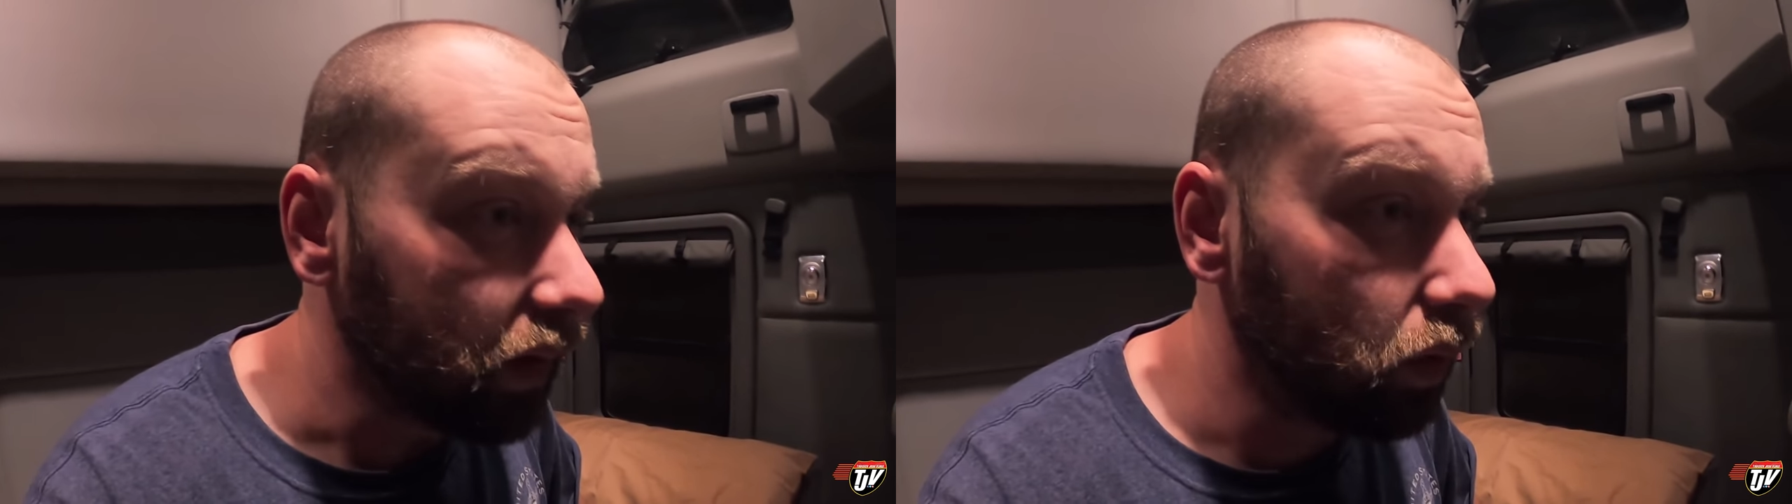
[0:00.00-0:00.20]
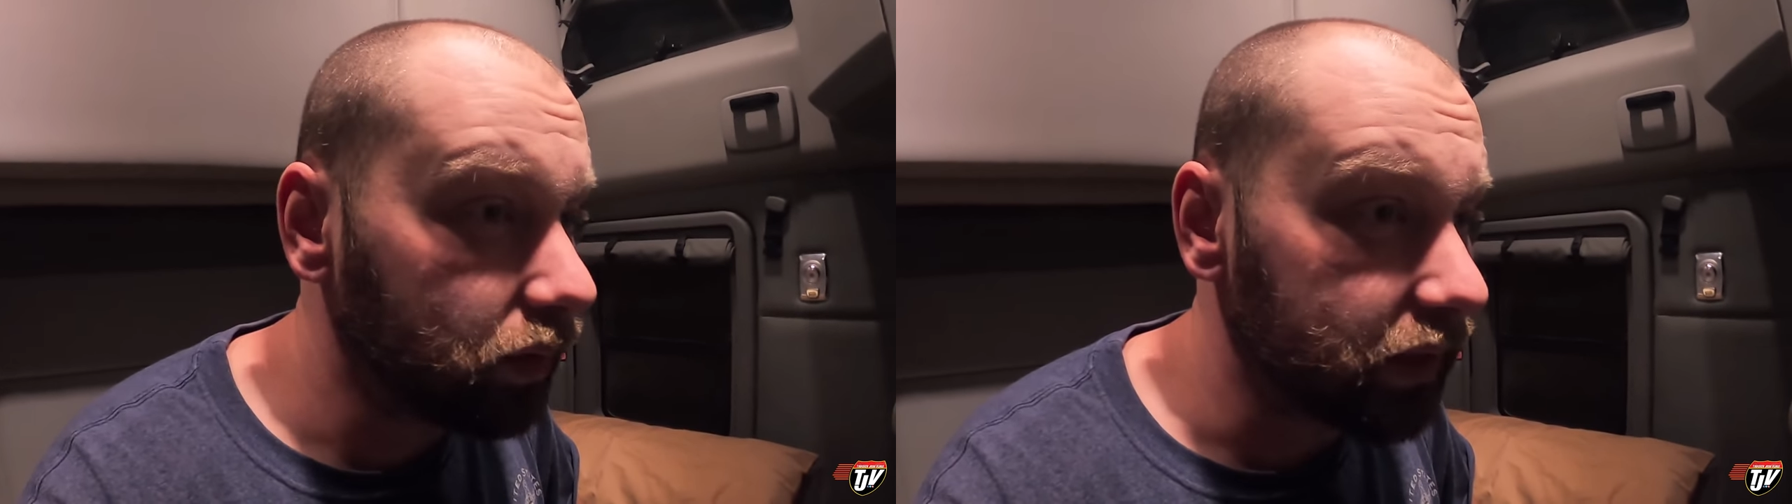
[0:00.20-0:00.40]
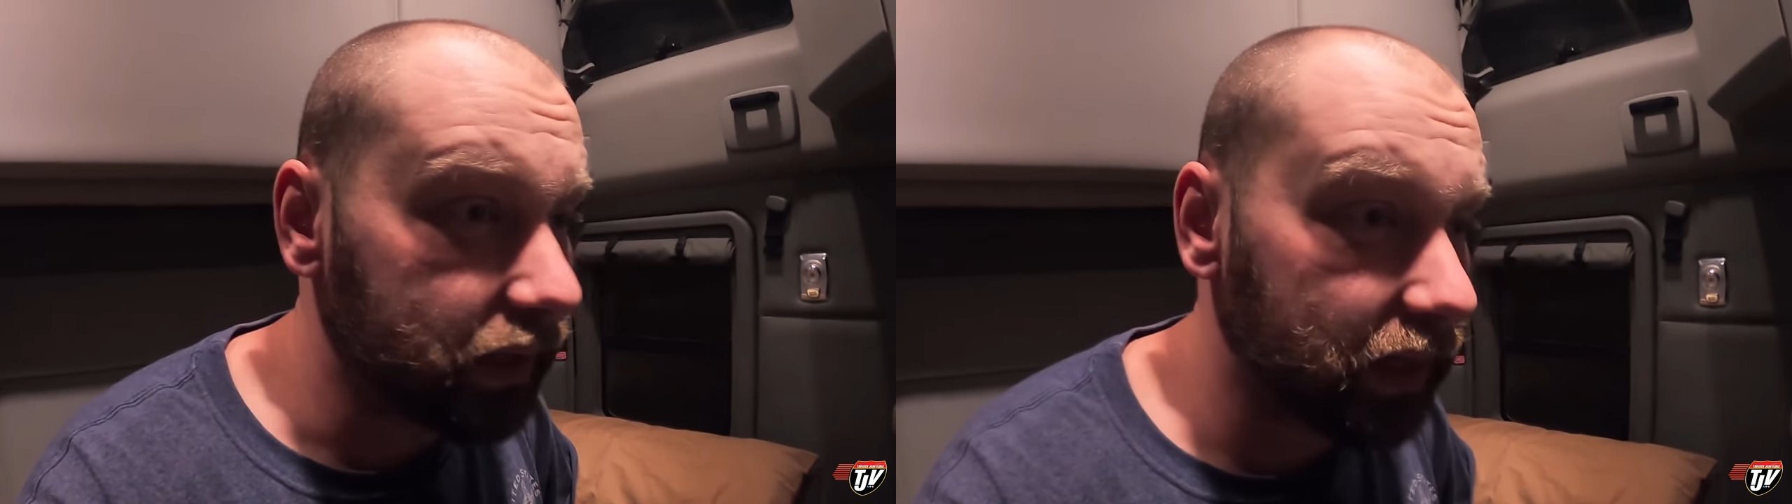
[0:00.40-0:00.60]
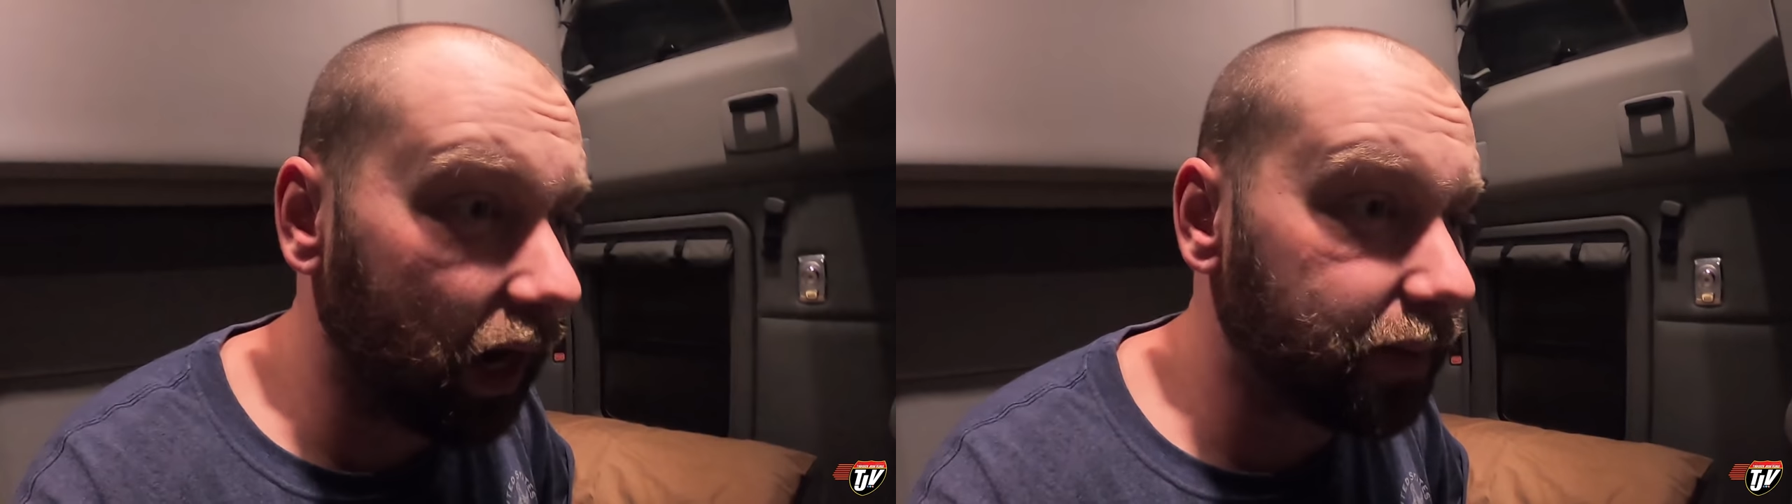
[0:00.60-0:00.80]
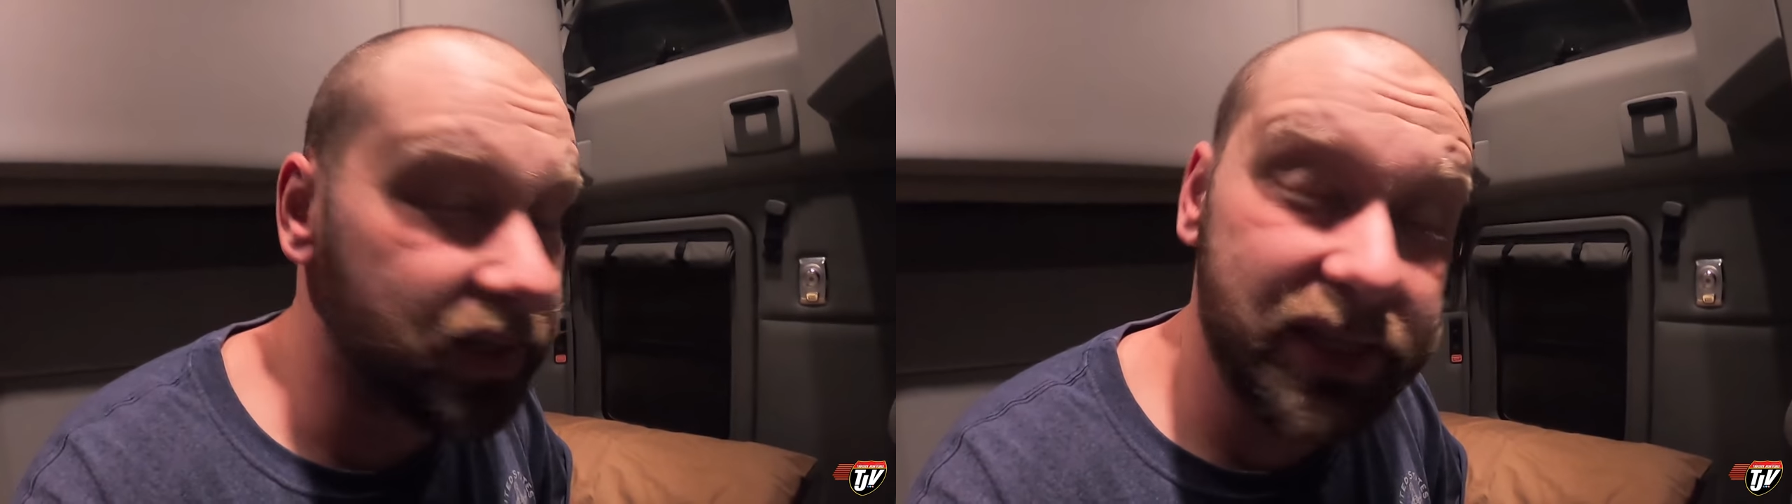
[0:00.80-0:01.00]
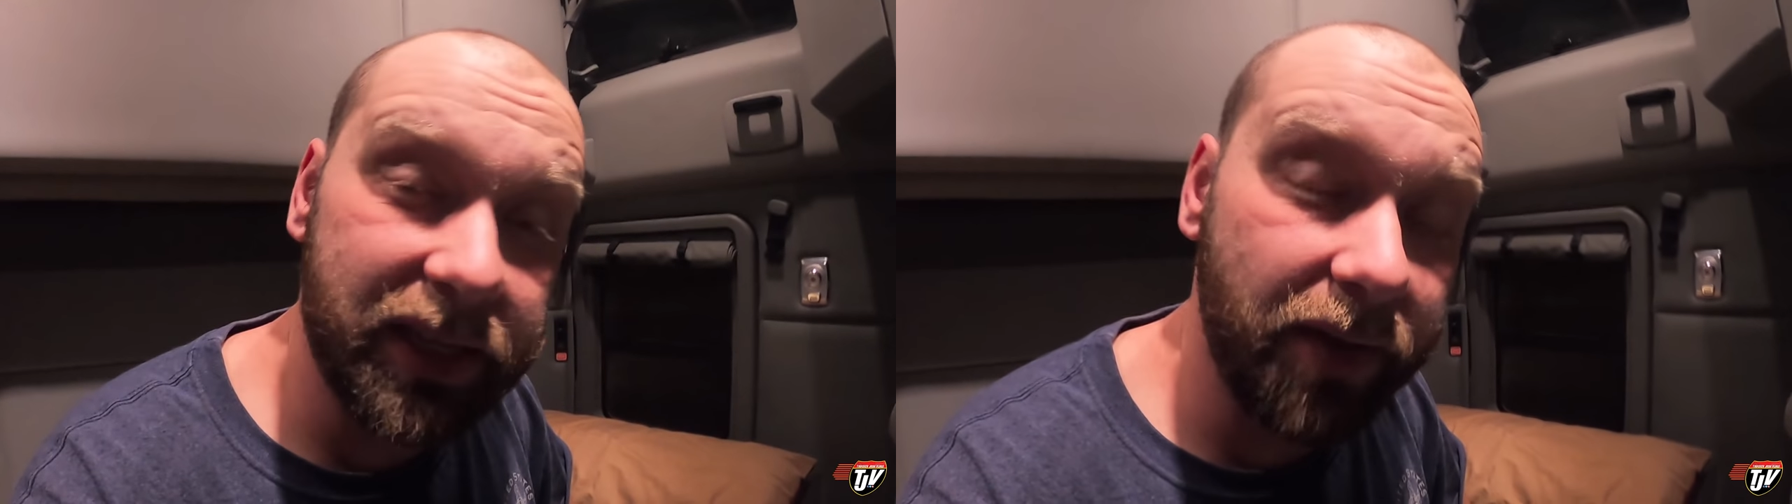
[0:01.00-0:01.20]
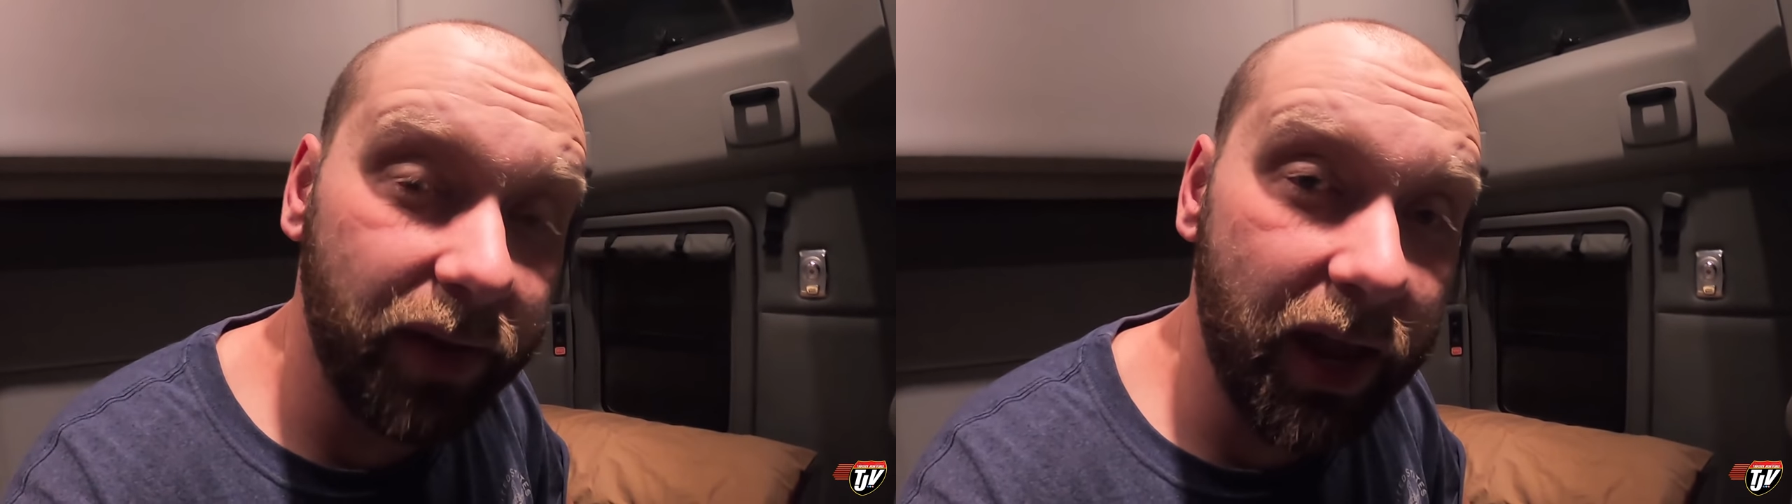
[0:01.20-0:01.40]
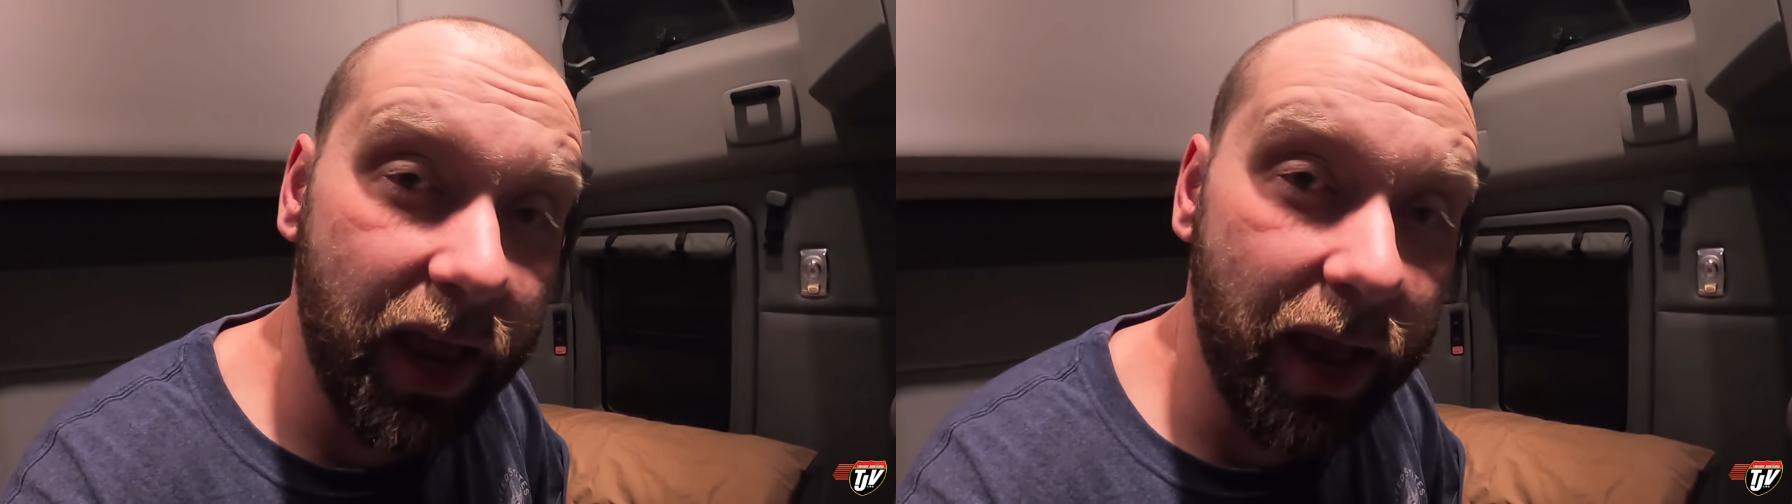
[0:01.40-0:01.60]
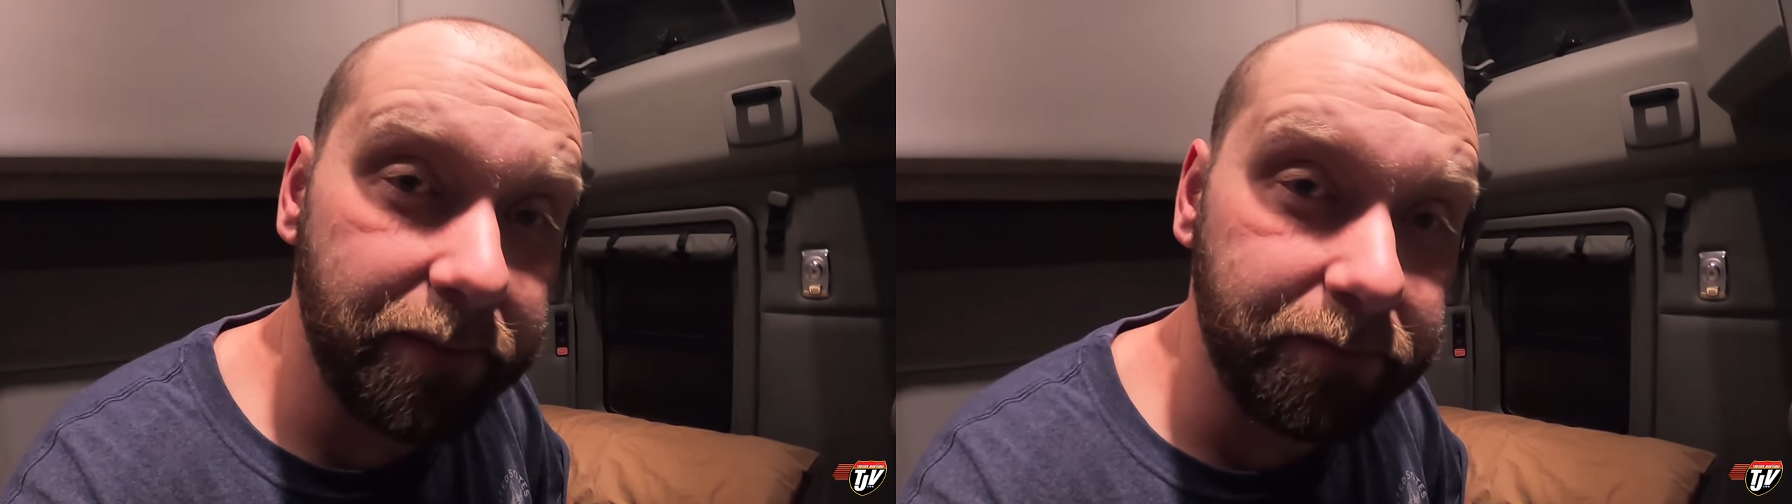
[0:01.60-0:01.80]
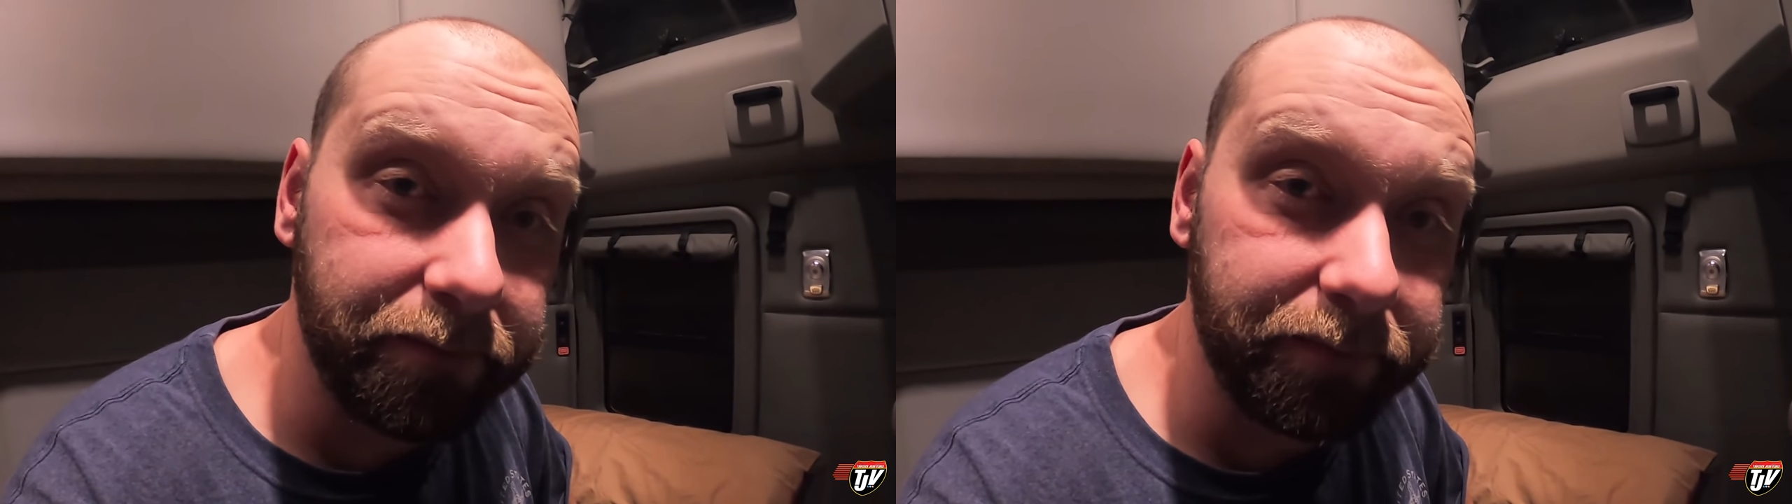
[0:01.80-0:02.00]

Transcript: We'll see. The time is 7 a.m.